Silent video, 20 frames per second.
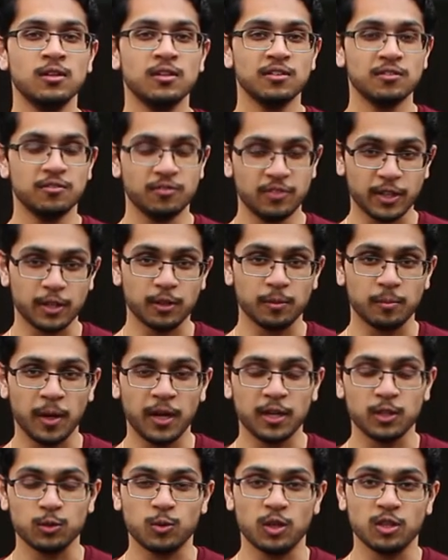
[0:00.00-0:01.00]
figured
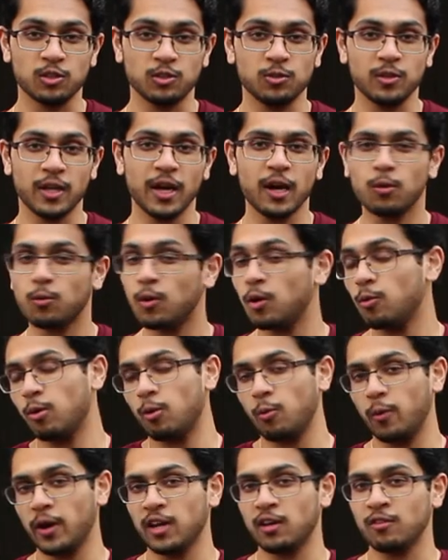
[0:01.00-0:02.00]
might as well do that while we're
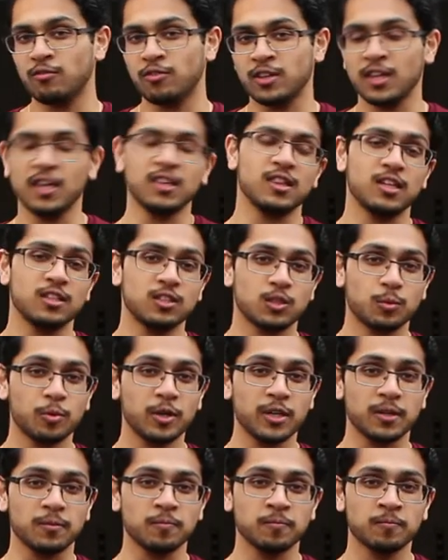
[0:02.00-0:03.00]
waiting for that thing to
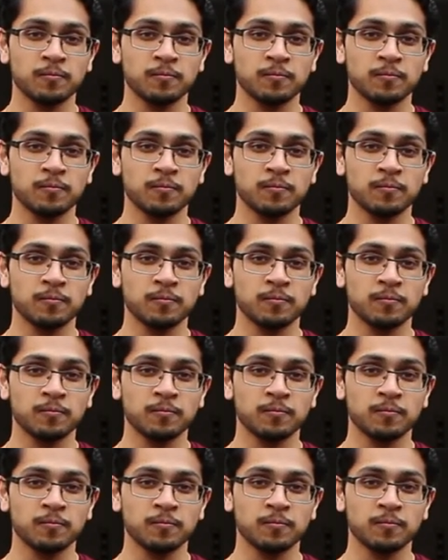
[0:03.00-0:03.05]
print.